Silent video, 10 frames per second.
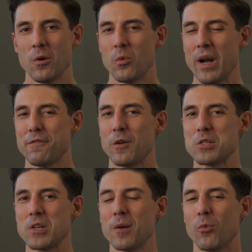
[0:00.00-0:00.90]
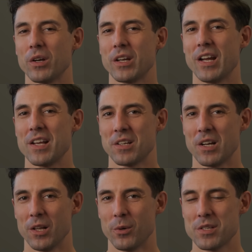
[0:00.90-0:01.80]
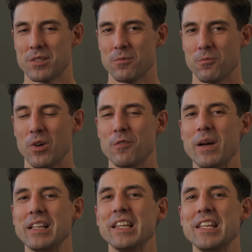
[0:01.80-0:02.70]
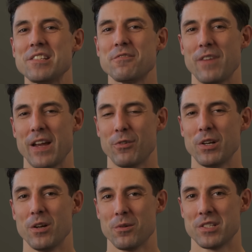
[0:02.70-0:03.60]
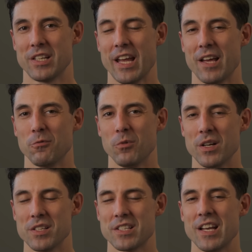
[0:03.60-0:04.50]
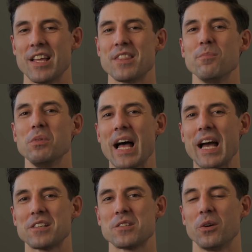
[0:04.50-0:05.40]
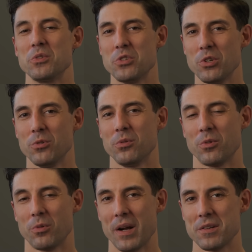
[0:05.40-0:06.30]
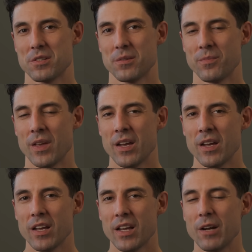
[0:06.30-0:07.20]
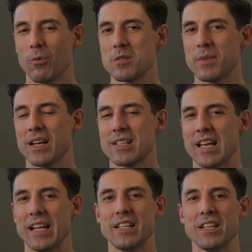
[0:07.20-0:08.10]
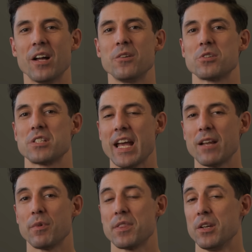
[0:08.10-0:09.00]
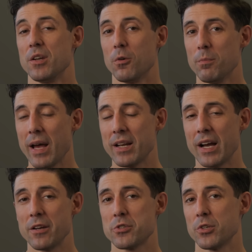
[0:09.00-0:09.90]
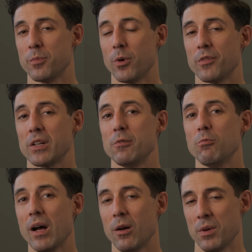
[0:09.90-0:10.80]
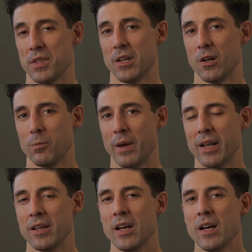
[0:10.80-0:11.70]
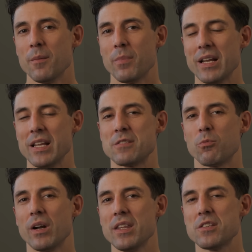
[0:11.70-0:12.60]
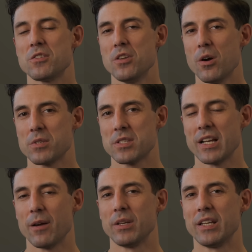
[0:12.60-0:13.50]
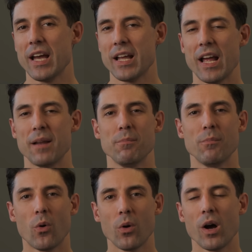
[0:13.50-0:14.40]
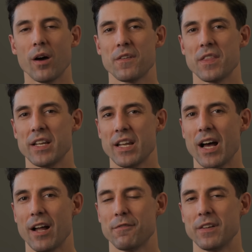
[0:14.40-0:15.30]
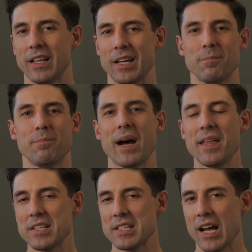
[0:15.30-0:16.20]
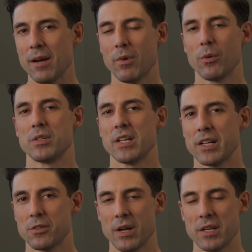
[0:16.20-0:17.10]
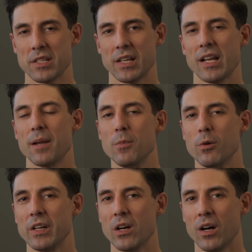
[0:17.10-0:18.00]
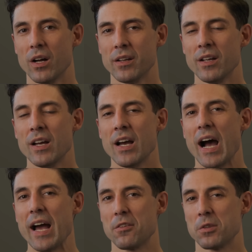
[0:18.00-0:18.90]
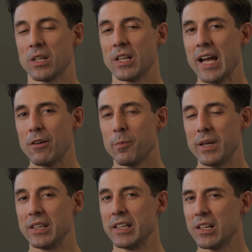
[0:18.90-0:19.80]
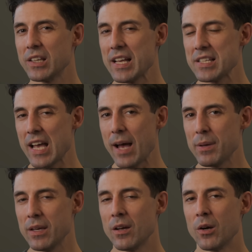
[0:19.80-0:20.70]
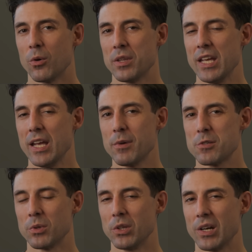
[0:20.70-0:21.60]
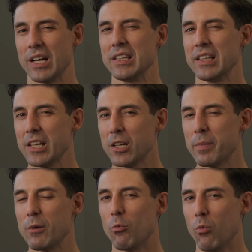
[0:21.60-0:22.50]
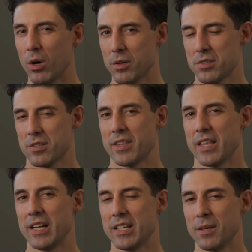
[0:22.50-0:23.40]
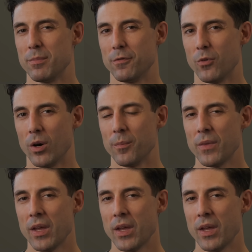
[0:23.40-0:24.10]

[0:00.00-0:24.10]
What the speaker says: When I first started working as a colorist, one of my least favorite notes to get was, the blacks are too rushed. And it wasn't because I didn't understand what the note meant. I understood perfectly well what the note meant. But it's one of these notes that I would get and more often than not feel like by the time we were done addressing it and moving on, either the client would be a little less happy or the image would look a little bit worse than it did before.